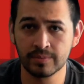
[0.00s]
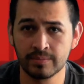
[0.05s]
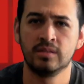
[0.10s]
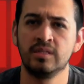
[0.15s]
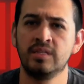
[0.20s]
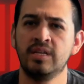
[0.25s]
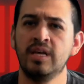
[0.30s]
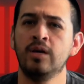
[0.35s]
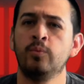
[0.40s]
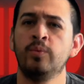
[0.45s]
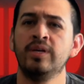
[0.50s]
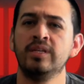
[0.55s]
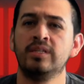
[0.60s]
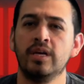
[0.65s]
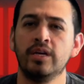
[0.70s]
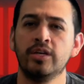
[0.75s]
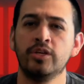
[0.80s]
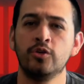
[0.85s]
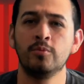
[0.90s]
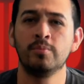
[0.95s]
Today, we
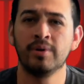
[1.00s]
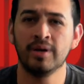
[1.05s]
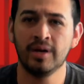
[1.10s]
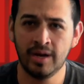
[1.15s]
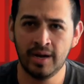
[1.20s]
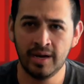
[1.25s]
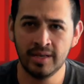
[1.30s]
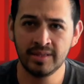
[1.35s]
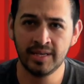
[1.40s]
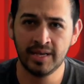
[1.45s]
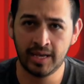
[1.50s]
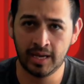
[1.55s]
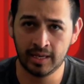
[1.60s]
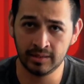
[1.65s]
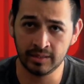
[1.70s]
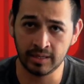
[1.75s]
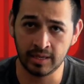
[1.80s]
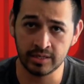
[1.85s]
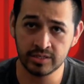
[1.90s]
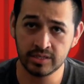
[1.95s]
take you behind the
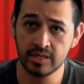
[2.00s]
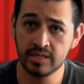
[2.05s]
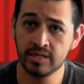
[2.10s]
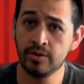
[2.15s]
headlines to